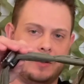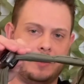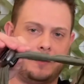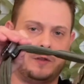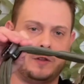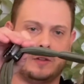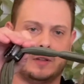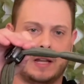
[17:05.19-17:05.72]

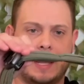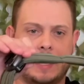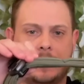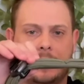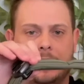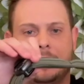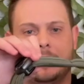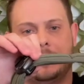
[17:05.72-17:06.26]
feel like
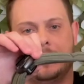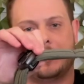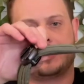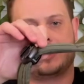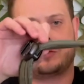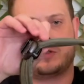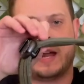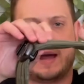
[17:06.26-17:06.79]
the
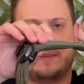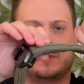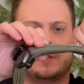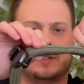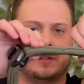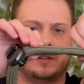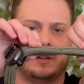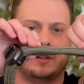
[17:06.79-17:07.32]

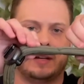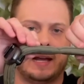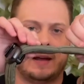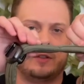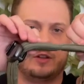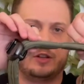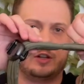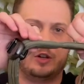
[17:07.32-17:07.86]
straps could
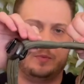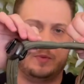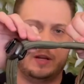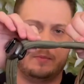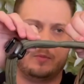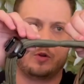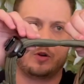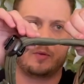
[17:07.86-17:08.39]
have a little
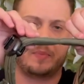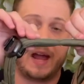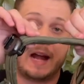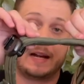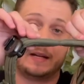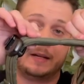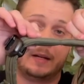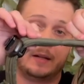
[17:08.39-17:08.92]
bit more padding in